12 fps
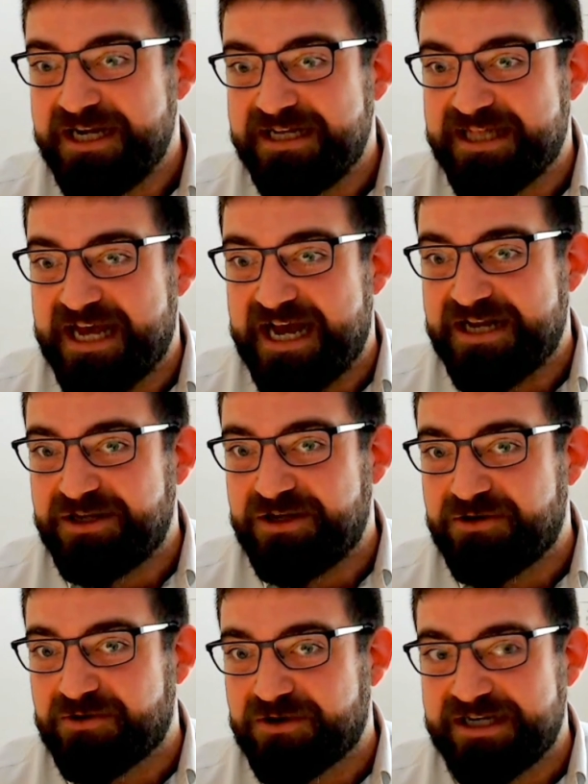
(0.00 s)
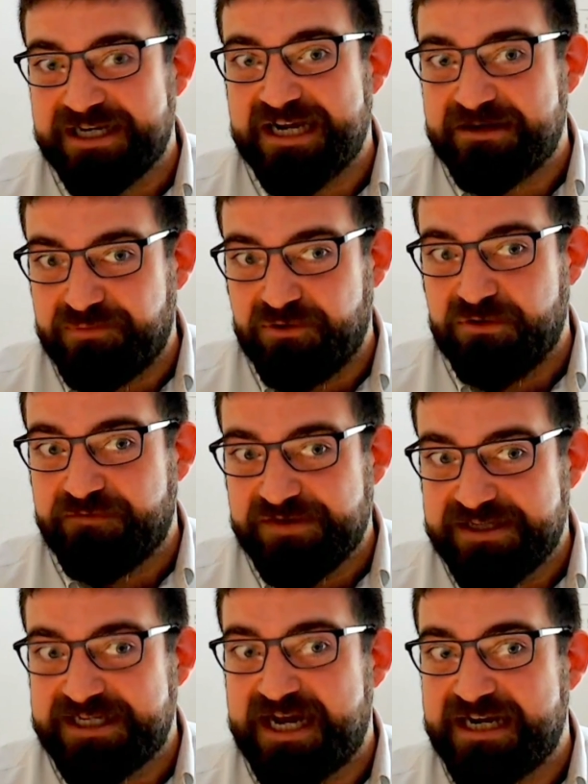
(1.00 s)
that you're going to get approved for
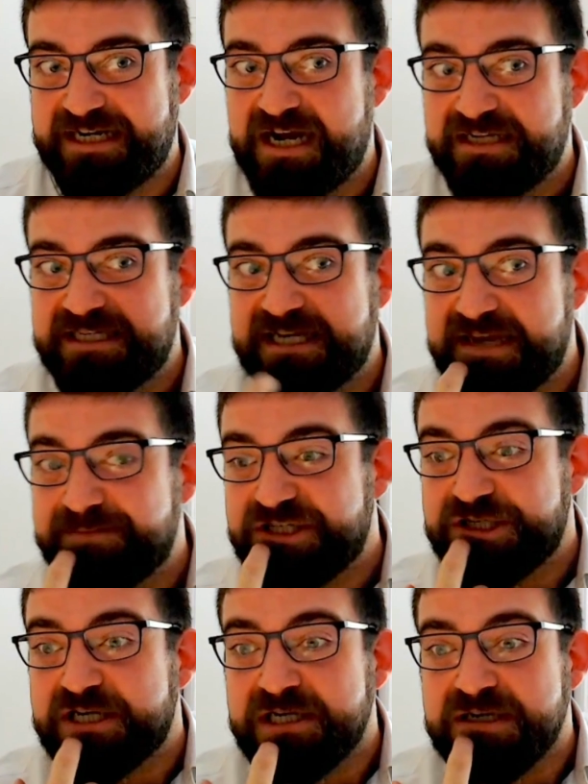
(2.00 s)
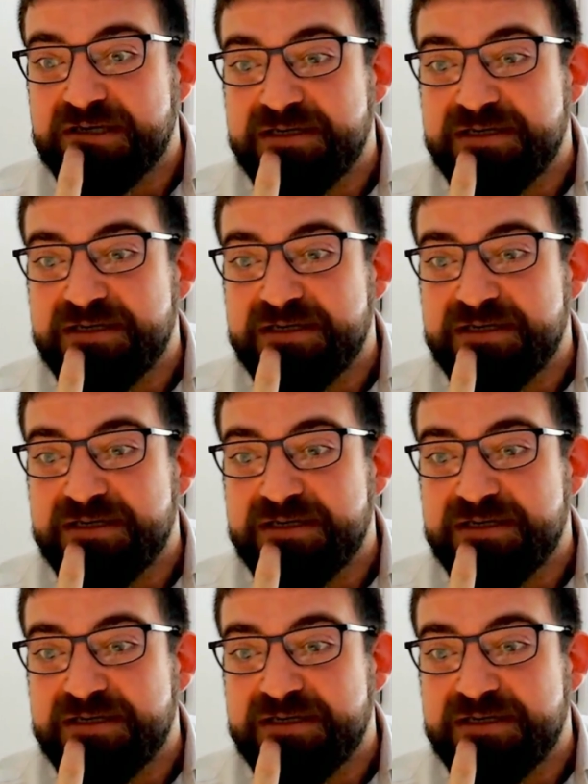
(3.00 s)
the diagnostic imaging?